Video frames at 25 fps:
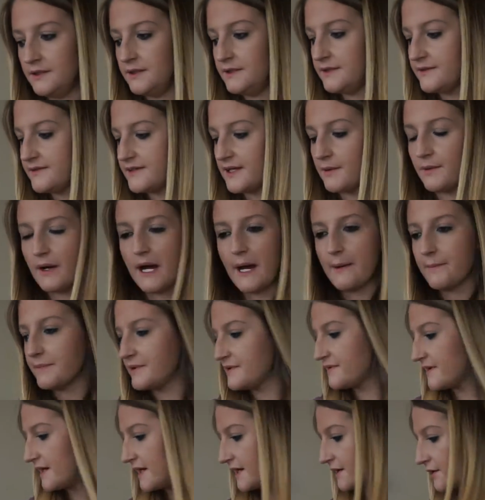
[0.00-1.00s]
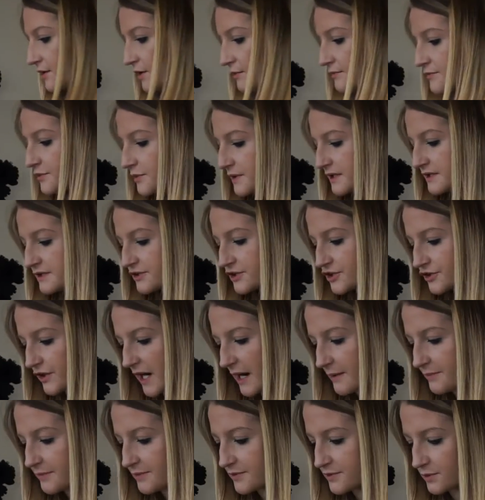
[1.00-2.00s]
see what happens. And it comes with a
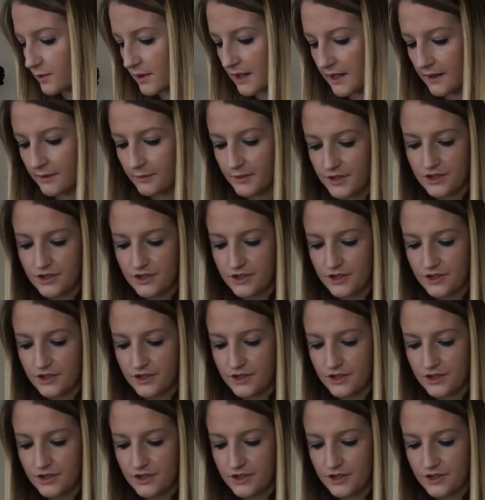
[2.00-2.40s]
strap as well,